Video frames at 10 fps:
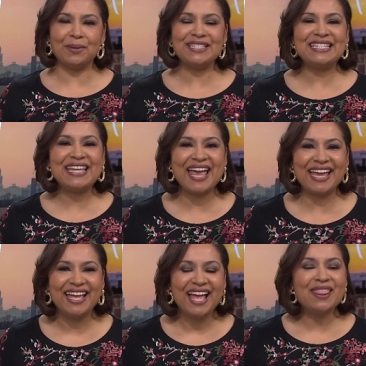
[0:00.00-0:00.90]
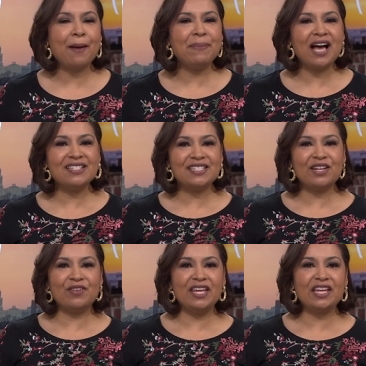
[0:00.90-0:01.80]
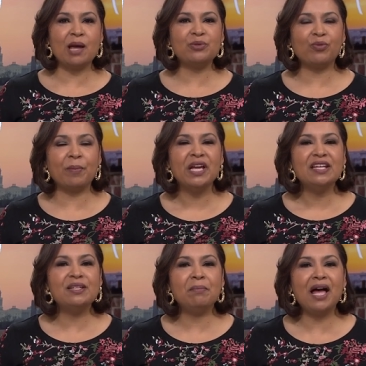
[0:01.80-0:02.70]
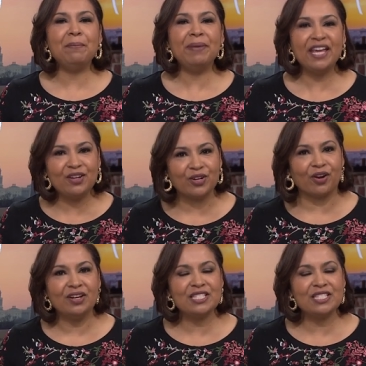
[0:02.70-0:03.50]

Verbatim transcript: And today, that positivity comes from DeMont Pinder.